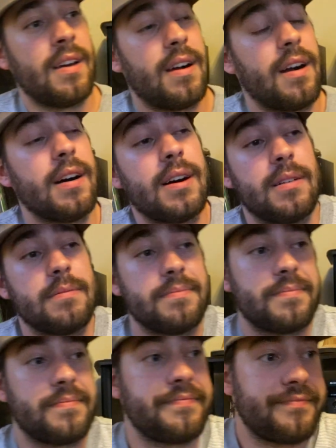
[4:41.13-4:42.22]

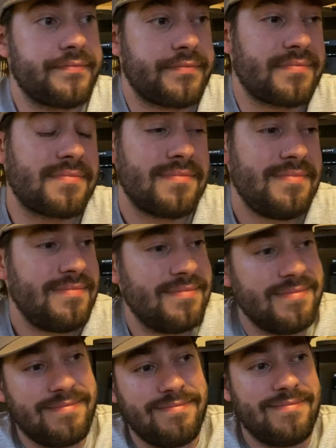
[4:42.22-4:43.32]
Um,
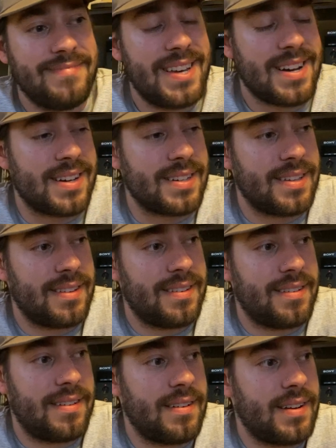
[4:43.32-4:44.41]
yeah.
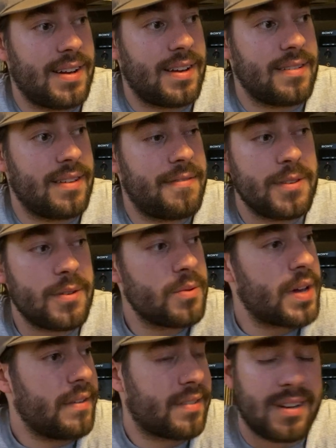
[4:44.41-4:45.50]
If you
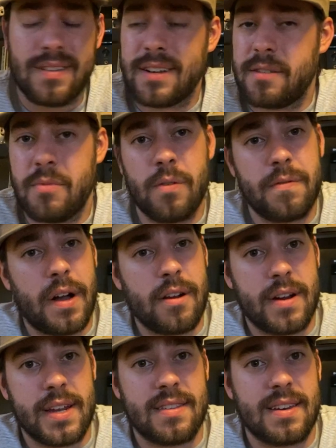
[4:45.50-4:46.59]
guys collect MoFi or
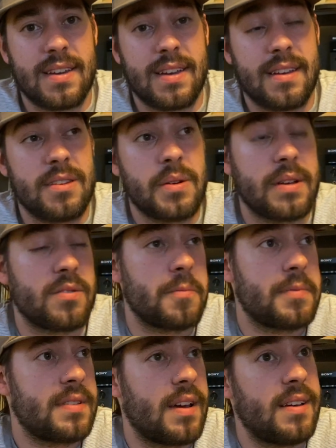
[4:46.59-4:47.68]
anything and you guys are
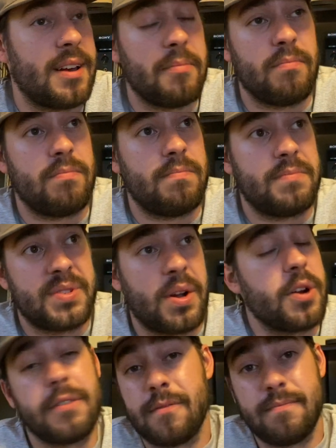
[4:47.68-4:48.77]
upset, I'm
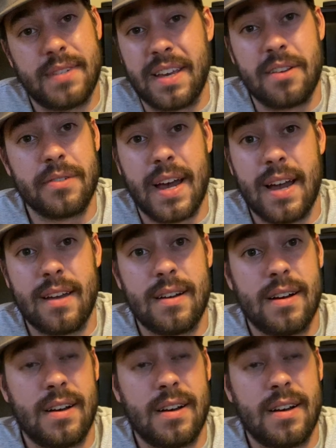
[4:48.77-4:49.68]
sorry to hear that.